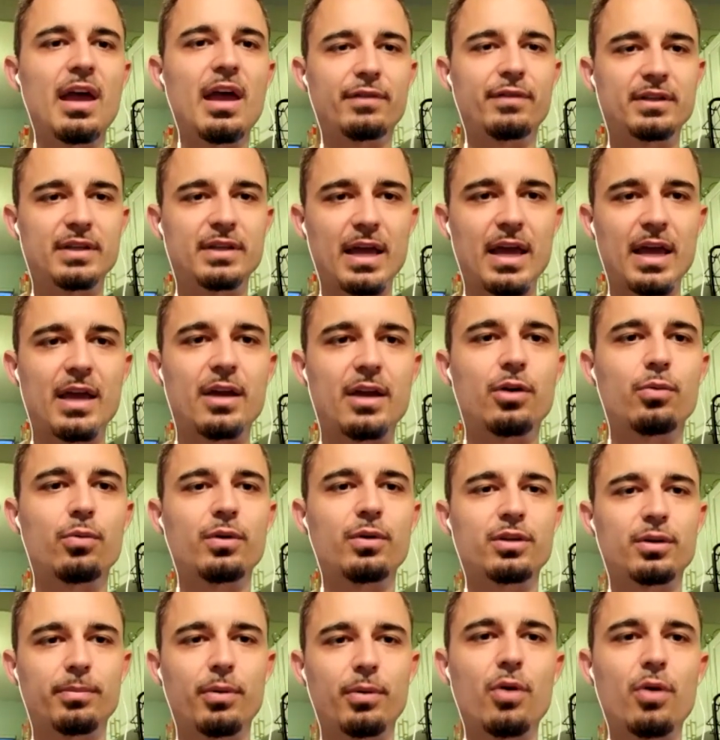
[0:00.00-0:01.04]
every day
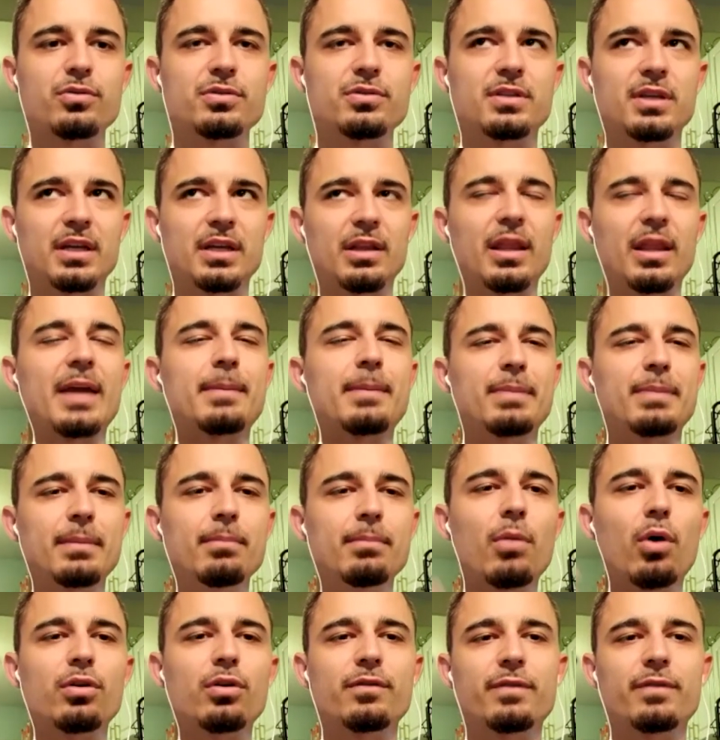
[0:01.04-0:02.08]
or what they're posting and like
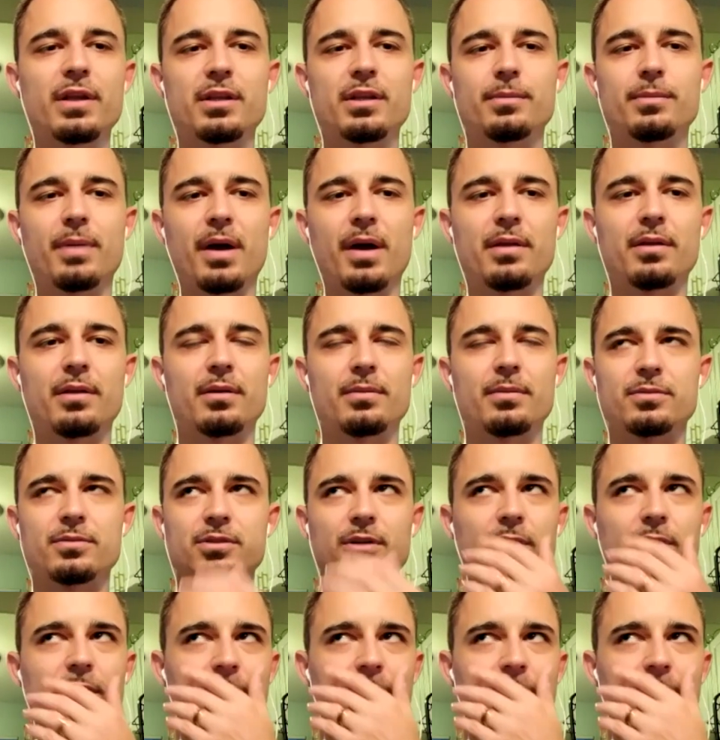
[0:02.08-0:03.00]
be motivated by them.